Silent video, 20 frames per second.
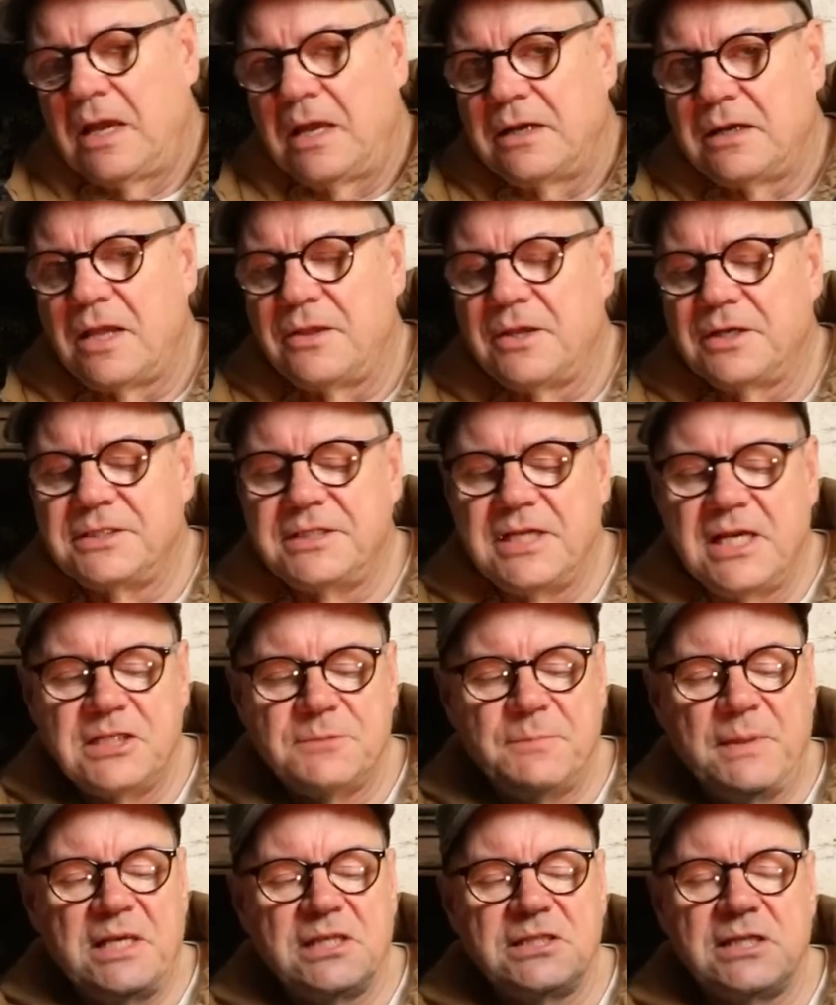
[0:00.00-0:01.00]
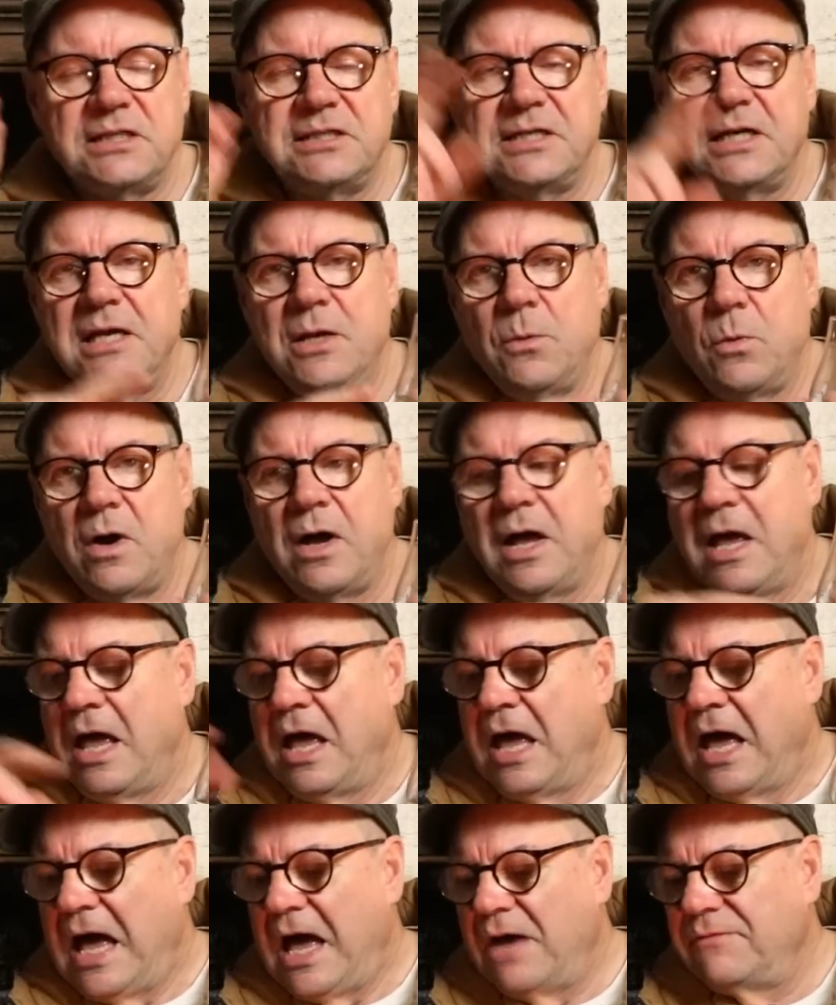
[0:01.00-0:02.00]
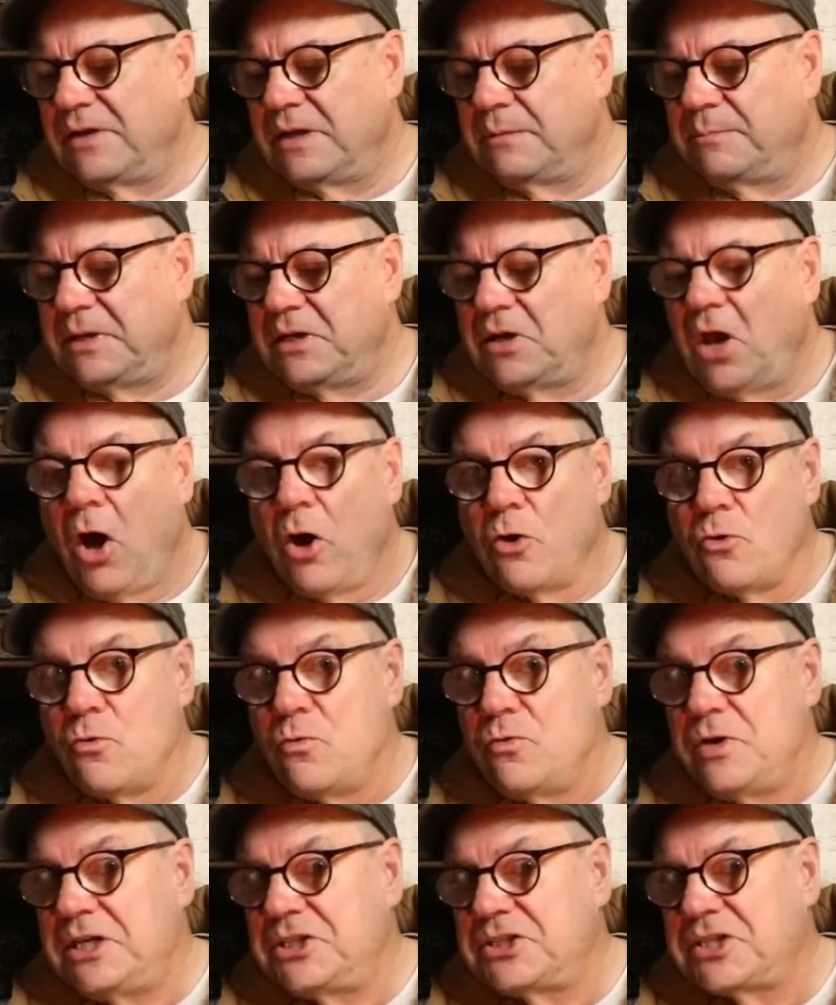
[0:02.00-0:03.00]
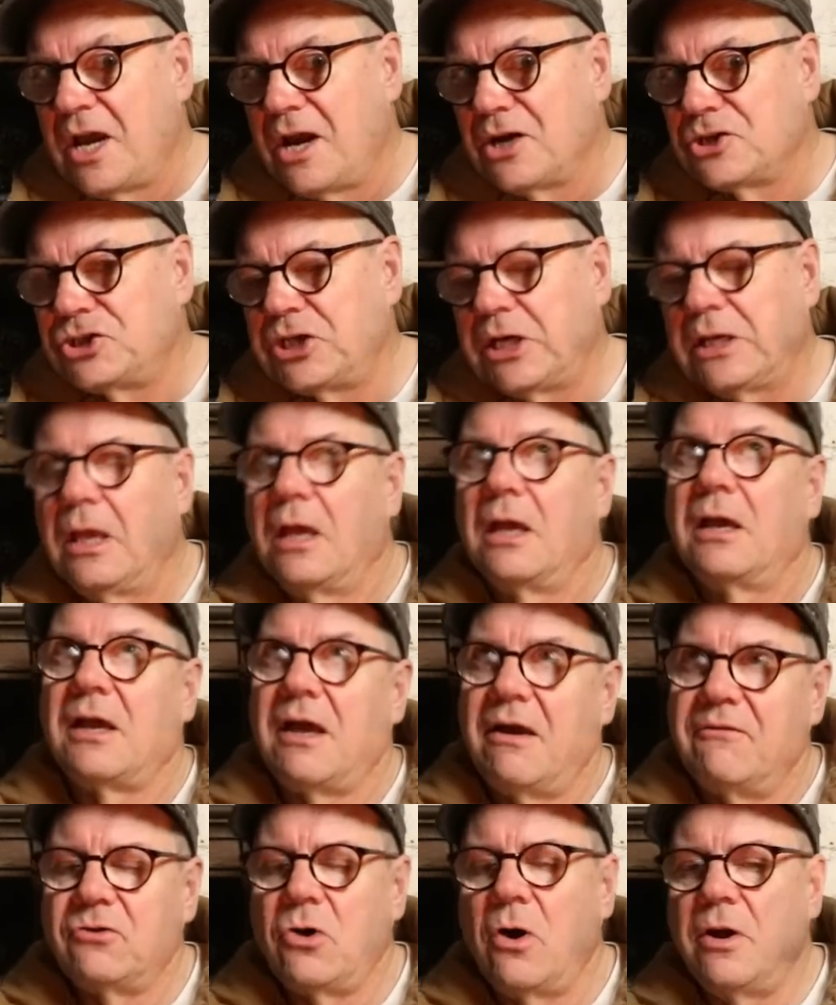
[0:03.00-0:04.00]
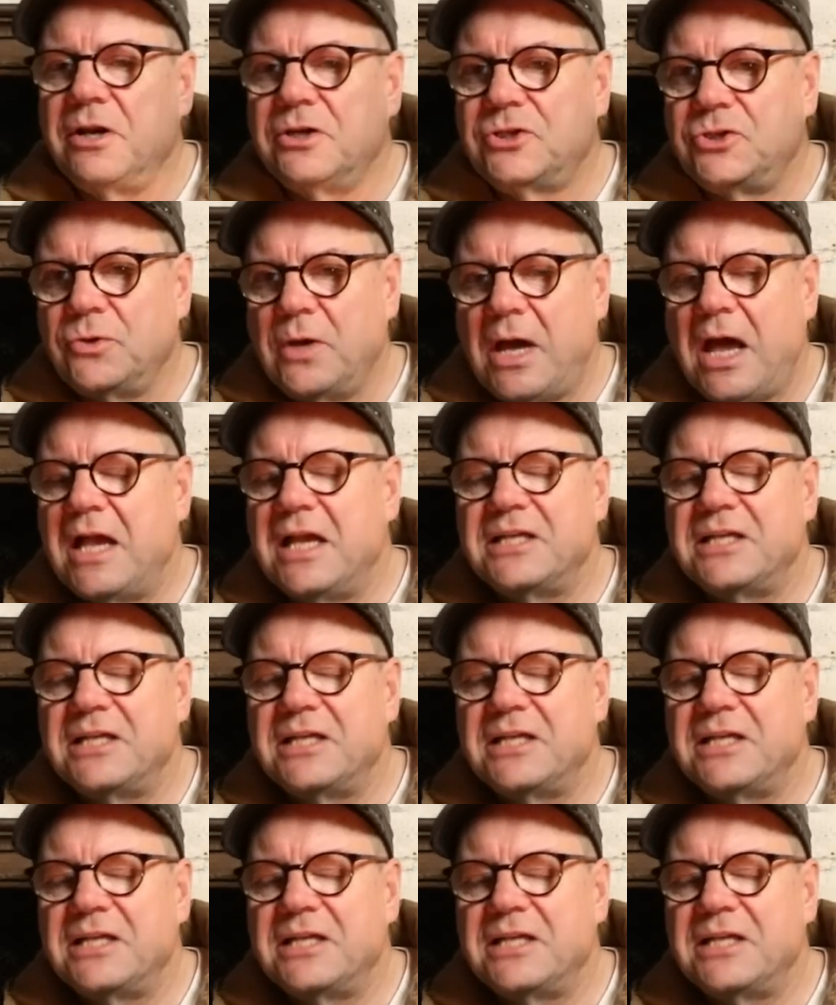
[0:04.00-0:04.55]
Another taste, because I tell you what, having been researching, got to do it.